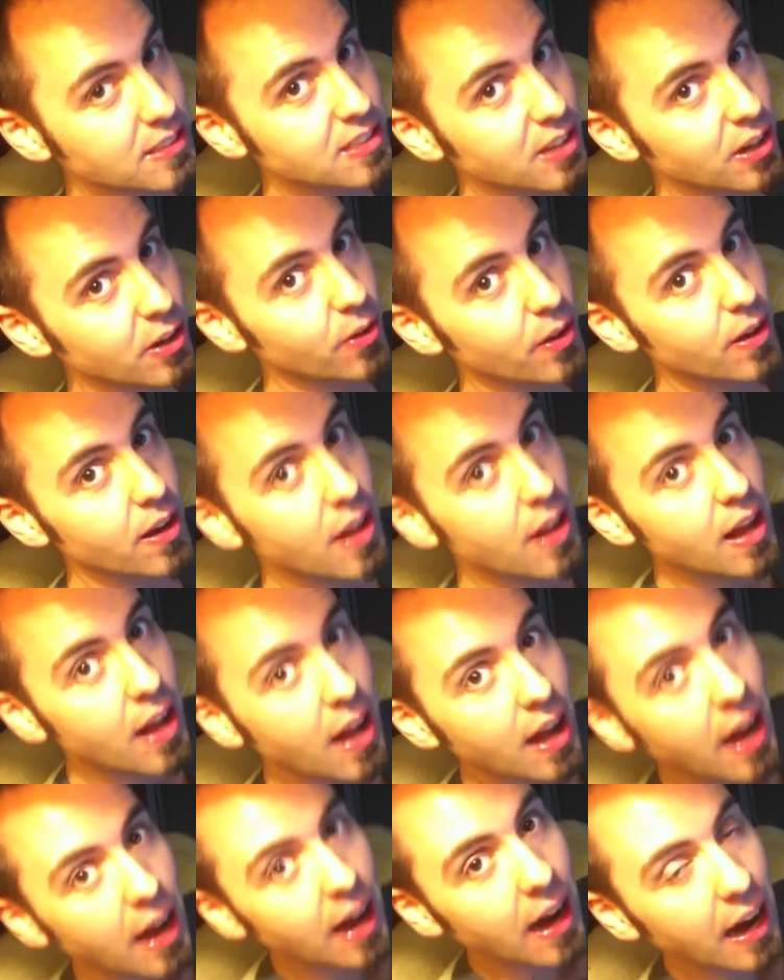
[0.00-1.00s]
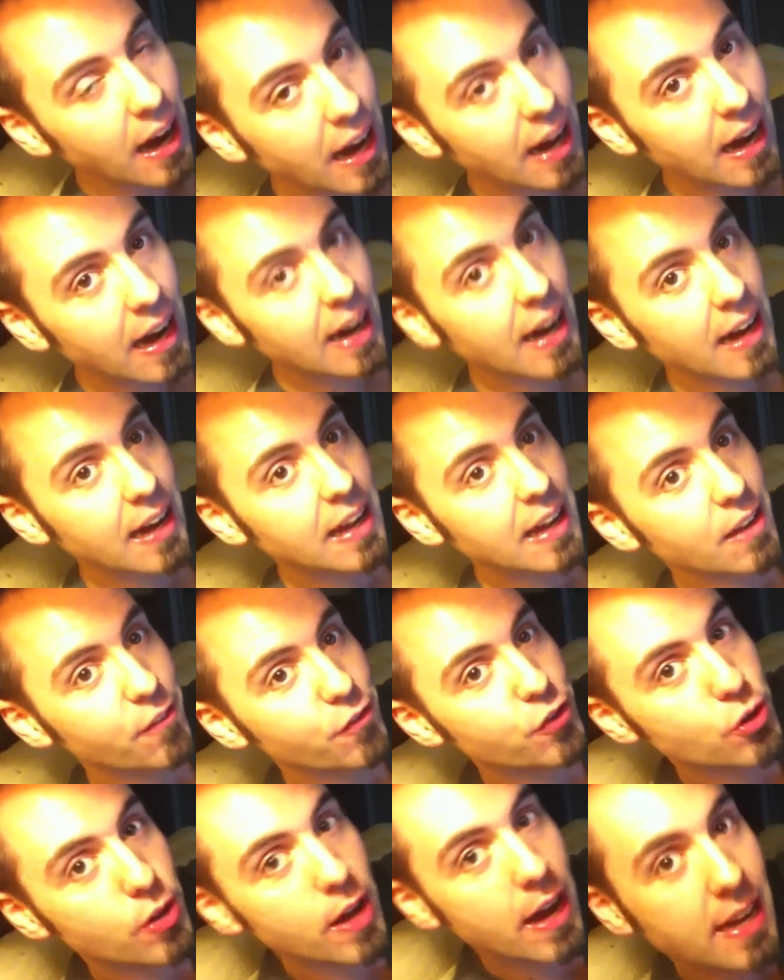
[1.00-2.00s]
So. Uh,
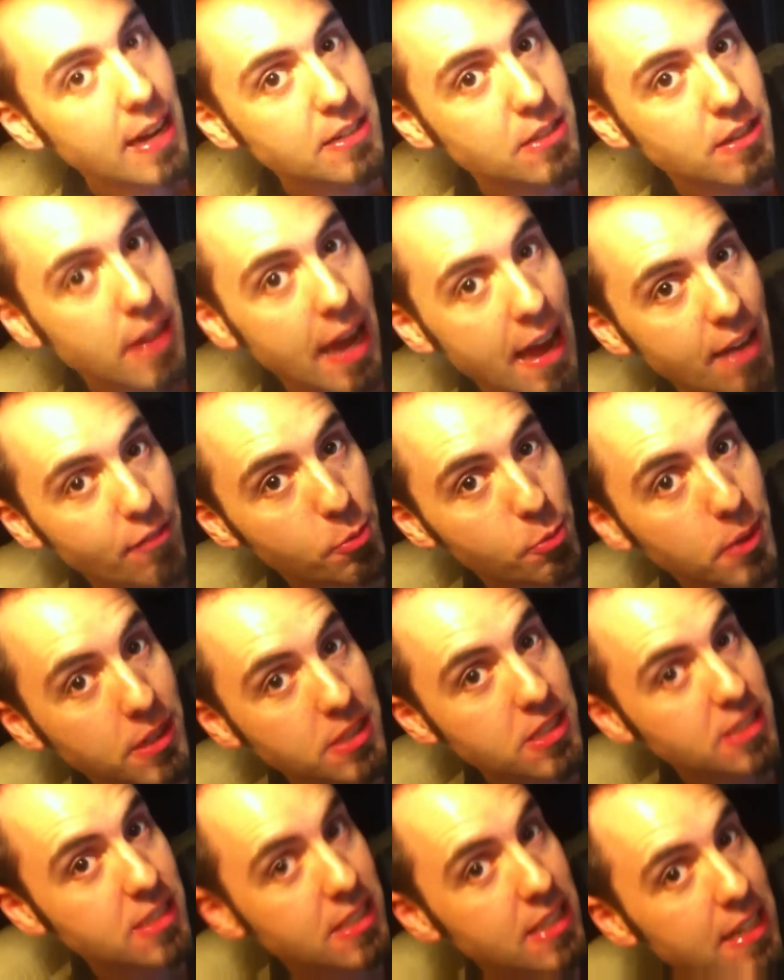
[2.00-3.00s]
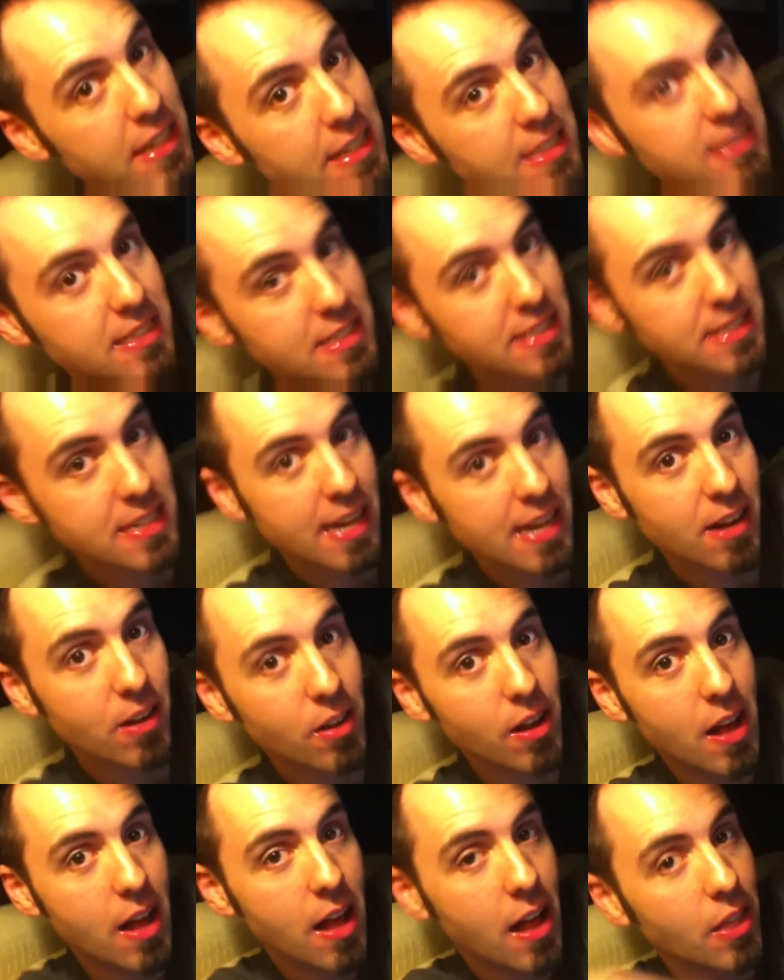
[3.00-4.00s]
if you guys have a bunch of CDs to
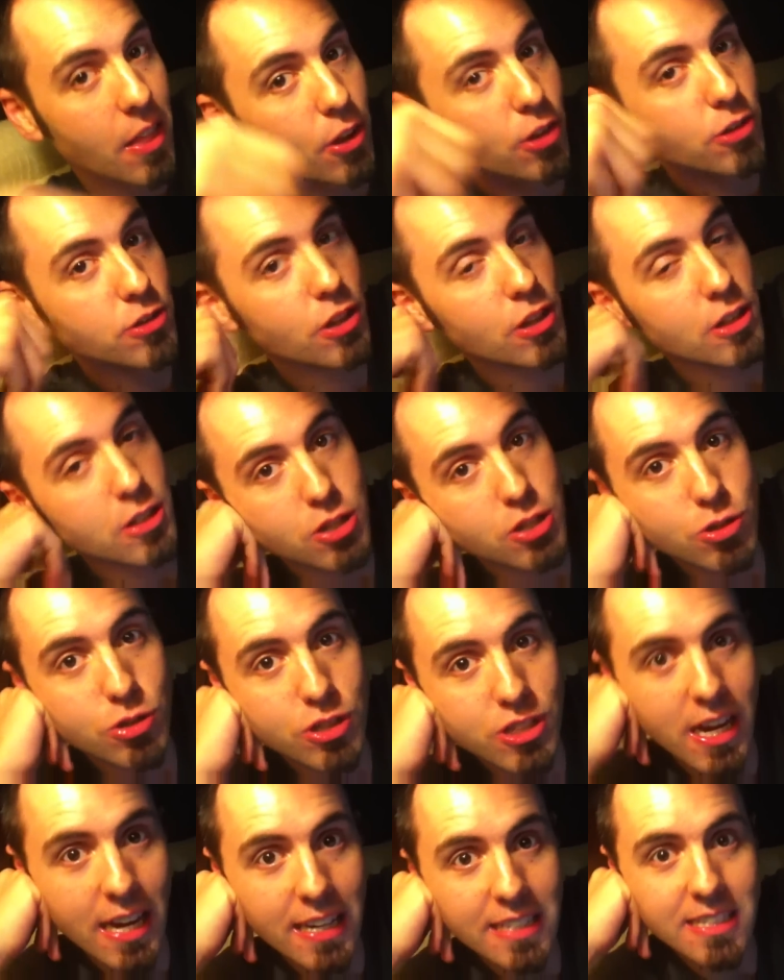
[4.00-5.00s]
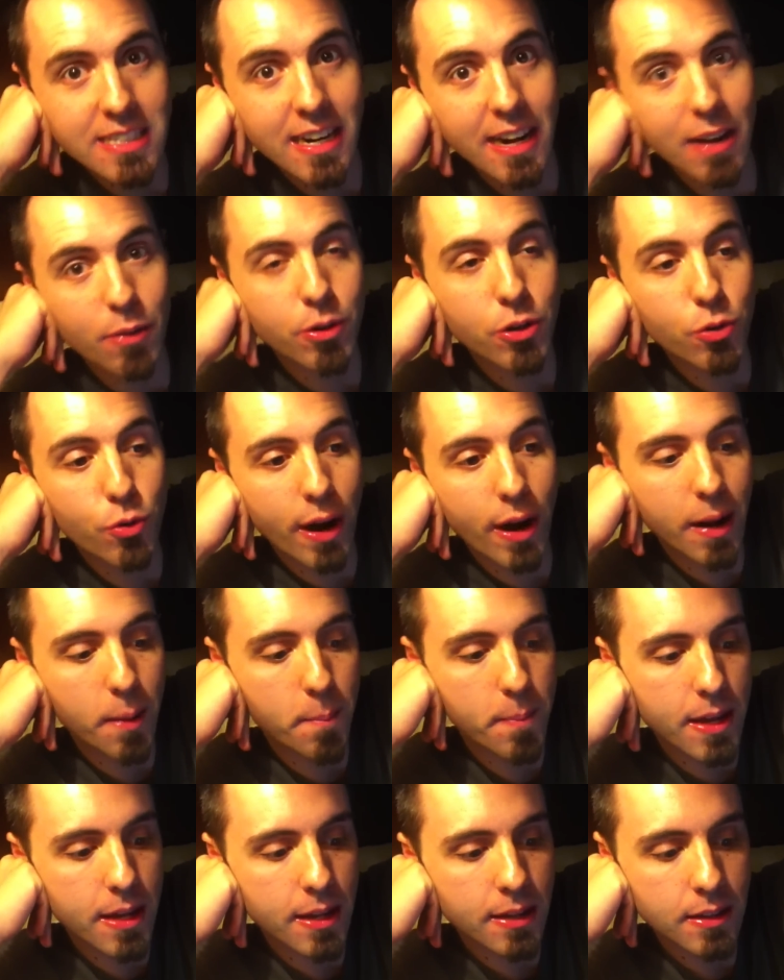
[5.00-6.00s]
sell, those are the two sites that I would
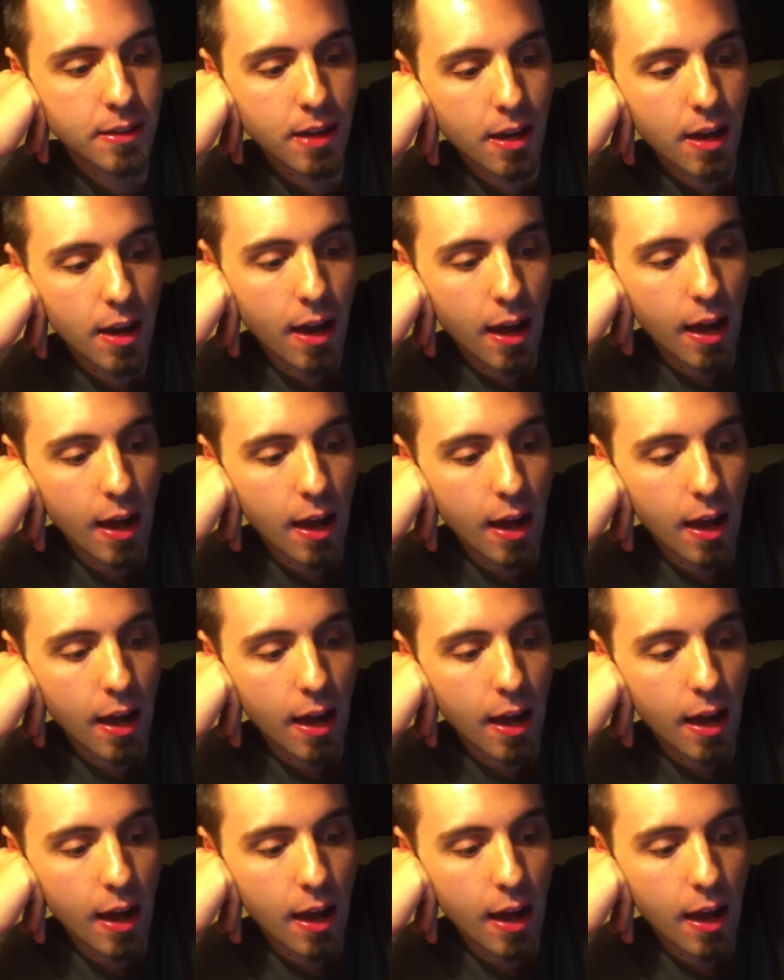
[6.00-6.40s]
recommend.